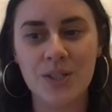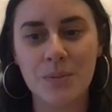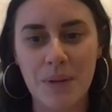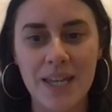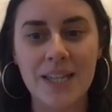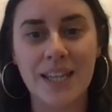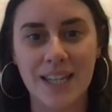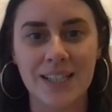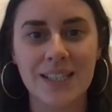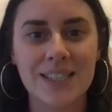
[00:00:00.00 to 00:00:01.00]
to make the
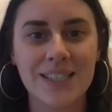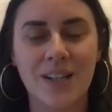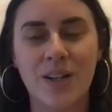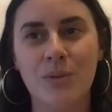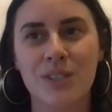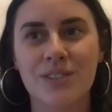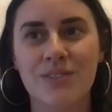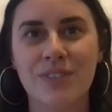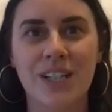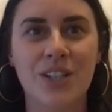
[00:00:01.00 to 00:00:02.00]
inks. I was
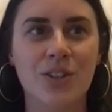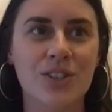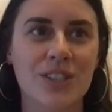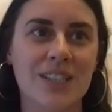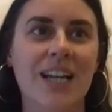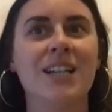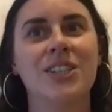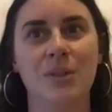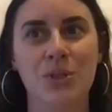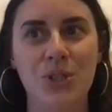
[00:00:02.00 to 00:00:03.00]
really conscious that
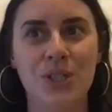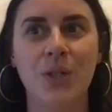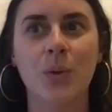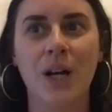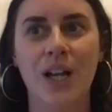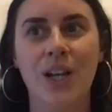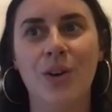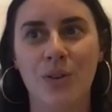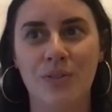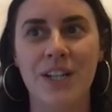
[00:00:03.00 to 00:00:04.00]
actually I was using quite a
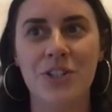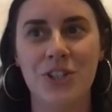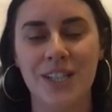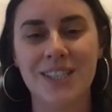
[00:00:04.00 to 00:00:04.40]
lot of energy.